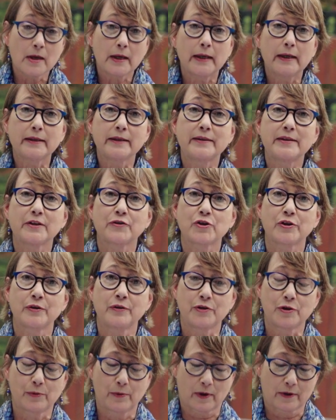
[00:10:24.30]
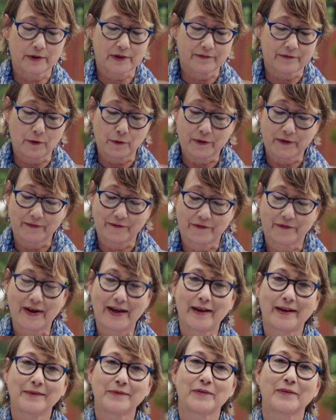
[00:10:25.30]
In addition to our devoted
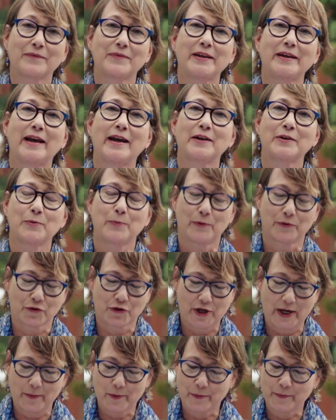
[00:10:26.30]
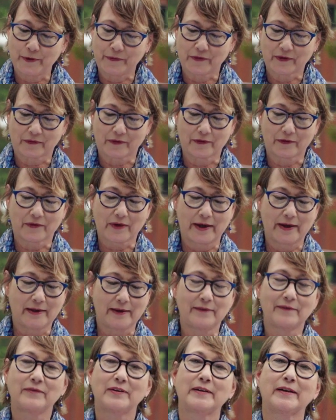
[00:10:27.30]
fans of the annual Chamber Music Society
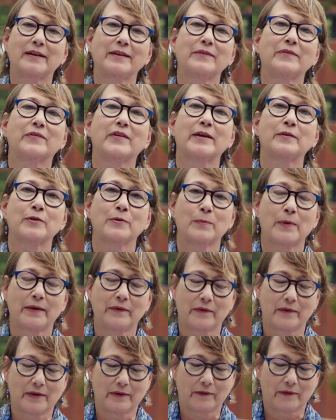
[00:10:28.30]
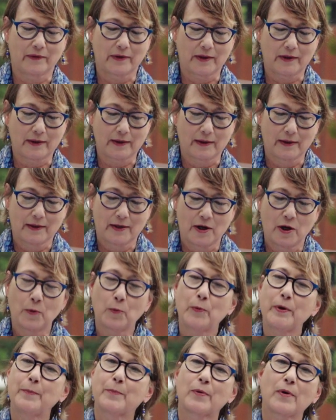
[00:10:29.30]
of Lincoln Center residency,
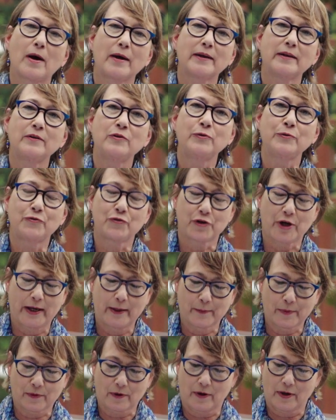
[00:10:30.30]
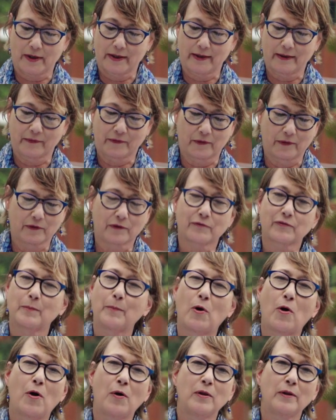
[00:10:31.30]
we brought in new chamber audiences from
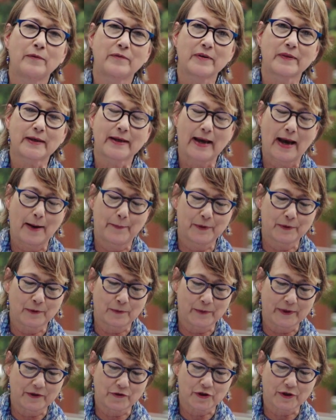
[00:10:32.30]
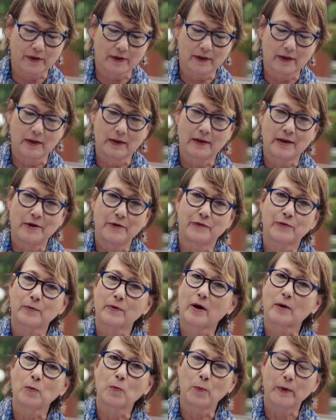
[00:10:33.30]
all over the Capital Region through
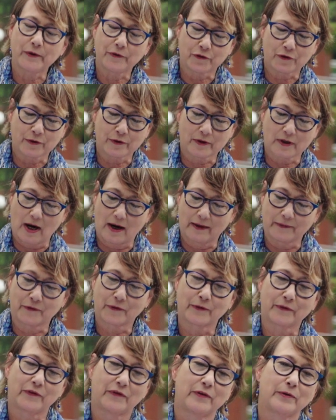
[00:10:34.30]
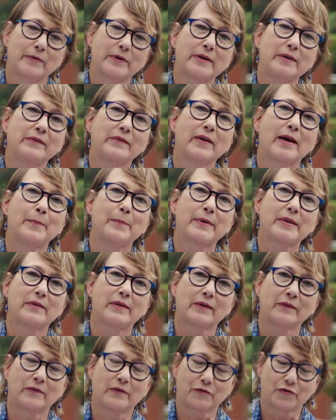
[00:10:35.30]
our winter concert series at
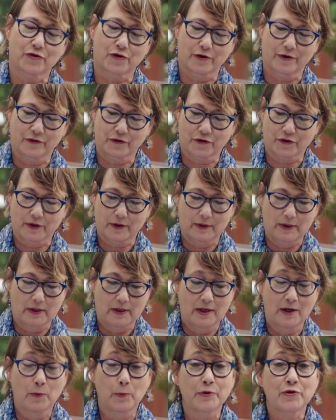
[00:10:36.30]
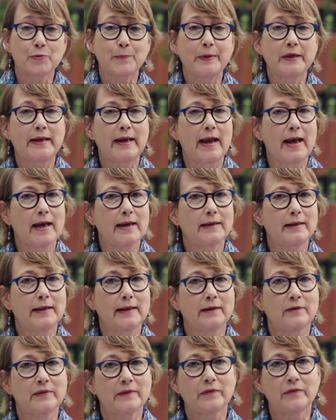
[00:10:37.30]
Bethesda Church, which began
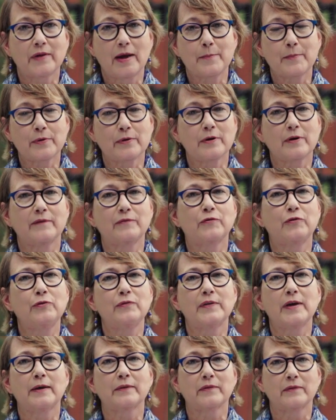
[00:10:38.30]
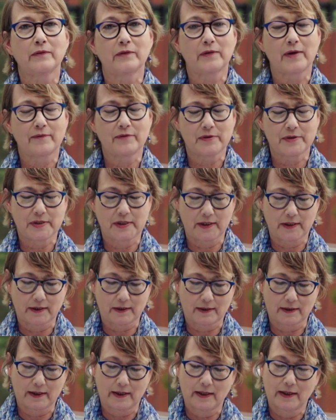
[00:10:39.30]
in December of
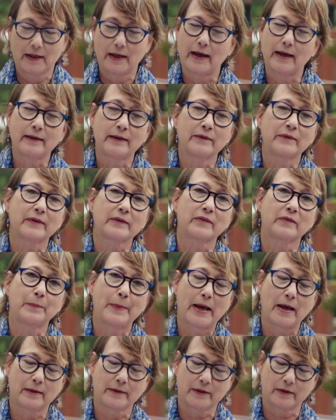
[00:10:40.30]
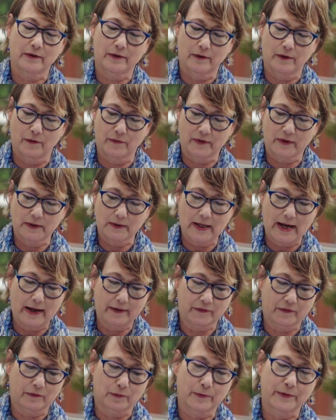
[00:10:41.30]
2017 and has expanded over the
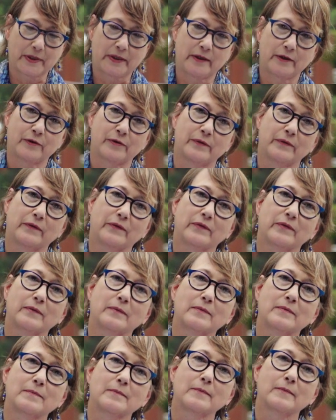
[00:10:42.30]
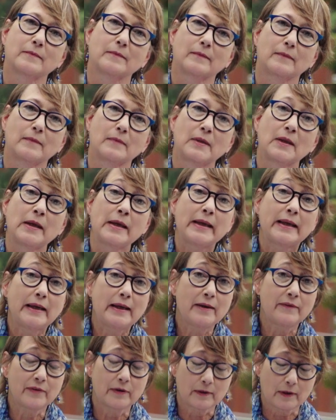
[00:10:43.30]
last 3 years.
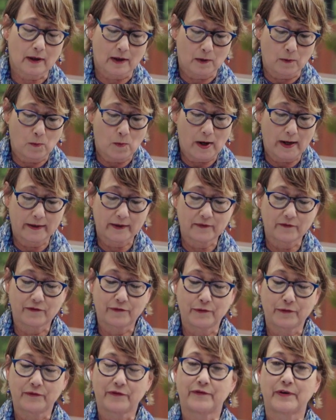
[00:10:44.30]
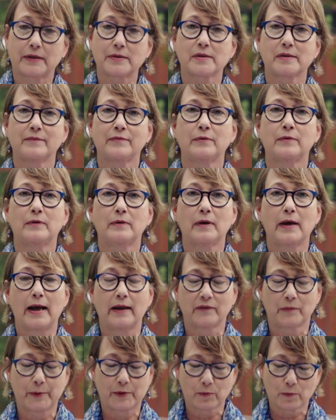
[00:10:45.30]
Even our Wine and Food Festival
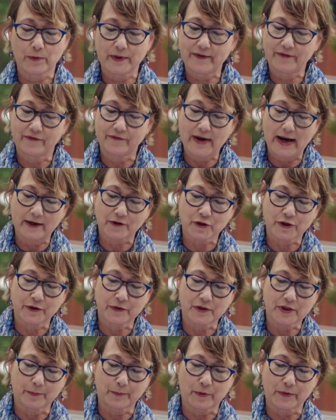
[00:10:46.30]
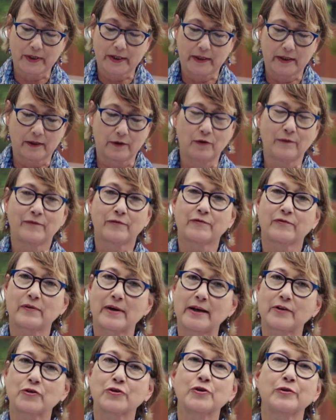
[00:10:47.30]
has been refashioned to bring in
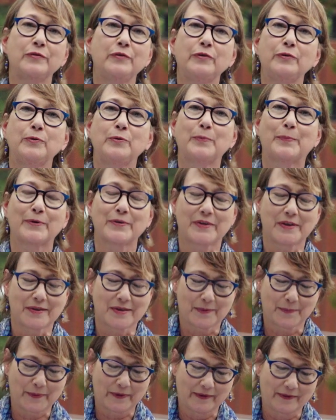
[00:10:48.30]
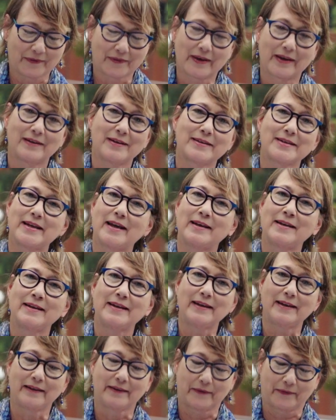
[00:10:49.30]
fresh, new participants and
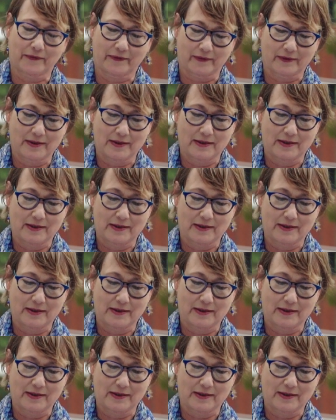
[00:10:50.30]
attendees.